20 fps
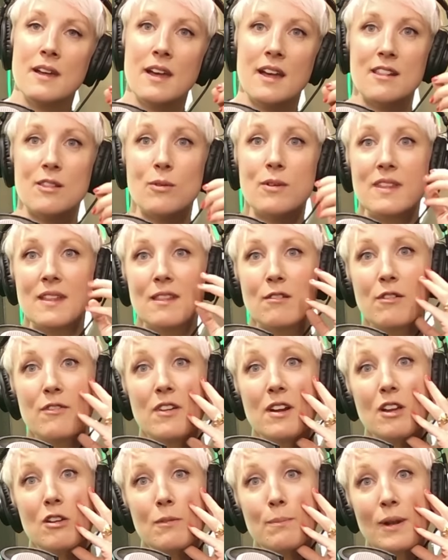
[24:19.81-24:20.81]
And so I think there are
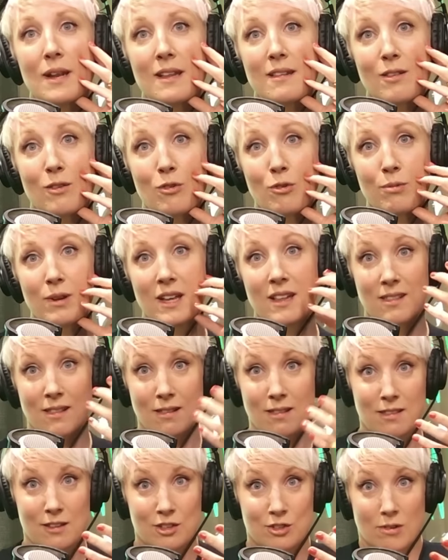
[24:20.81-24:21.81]
very good political
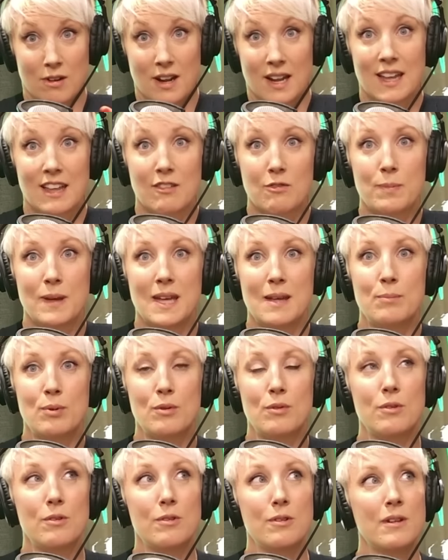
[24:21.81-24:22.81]
reasons to try and give
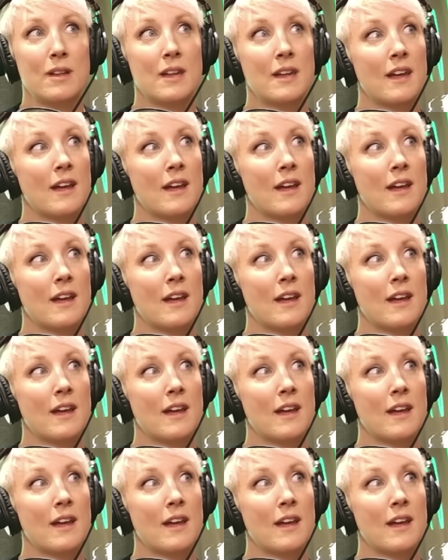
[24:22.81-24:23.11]
people